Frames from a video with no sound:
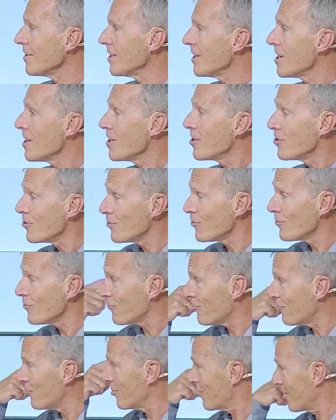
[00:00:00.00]

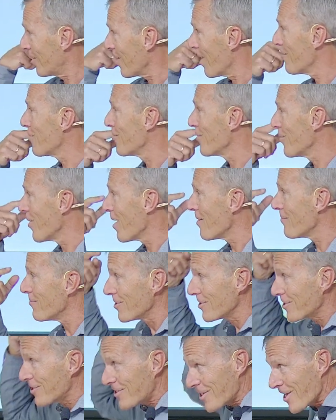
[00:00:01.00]
you've discovered you have
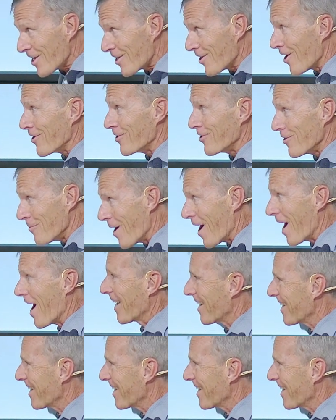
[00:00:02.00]
this thing on your back.